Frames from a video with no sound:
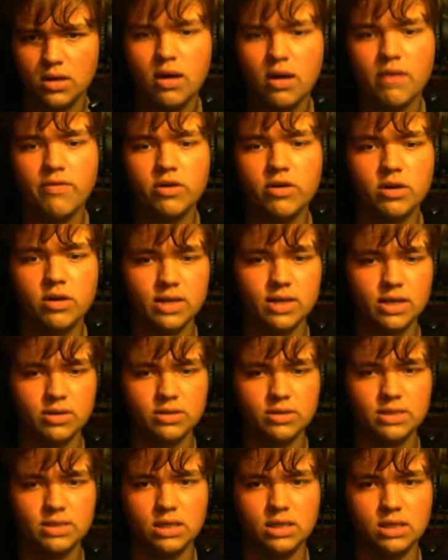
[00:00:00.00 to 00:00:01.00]
Oh, I forgot that I
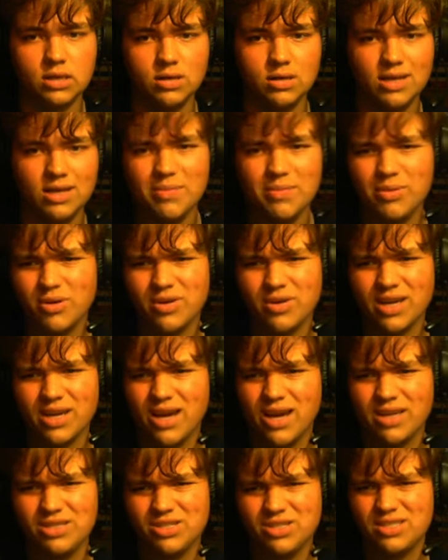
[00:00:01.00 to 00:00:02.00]
could take here. Yeah, but okay,
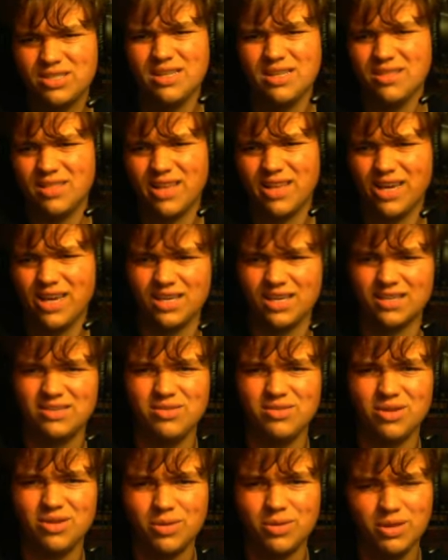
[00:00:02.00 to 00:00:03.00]
I just didn't like
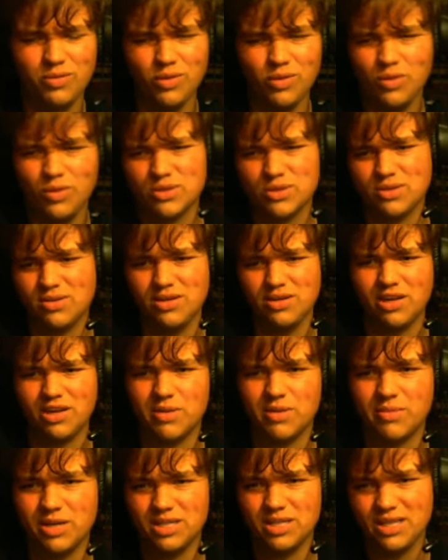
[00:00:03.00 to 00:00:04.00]
it. It wasn't clear in
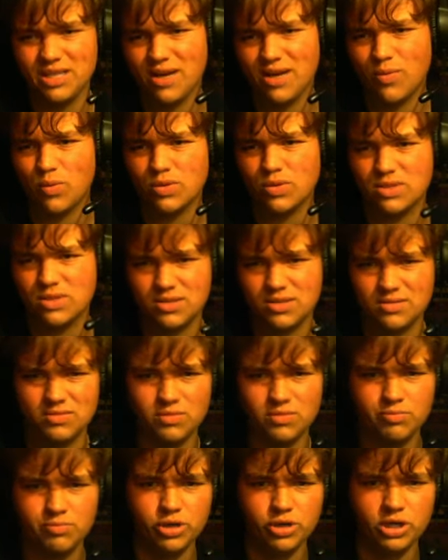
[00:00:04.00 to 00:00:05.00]
my mind, and I was
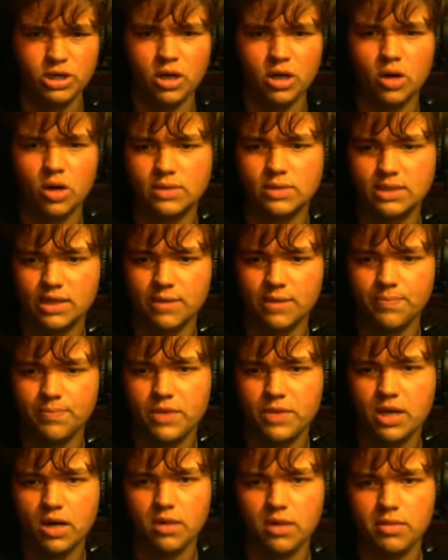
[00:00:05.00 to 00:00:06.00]
pretty low on time,
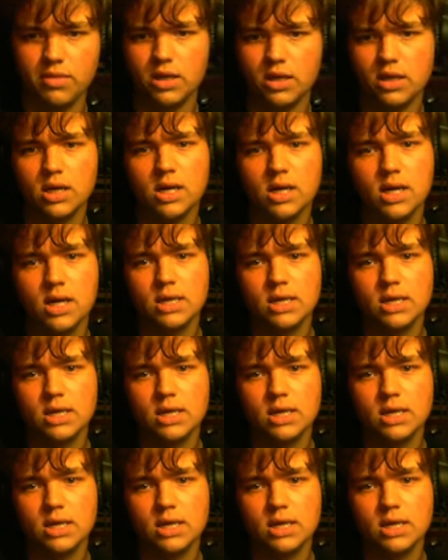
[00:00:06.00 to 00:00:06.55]
I think.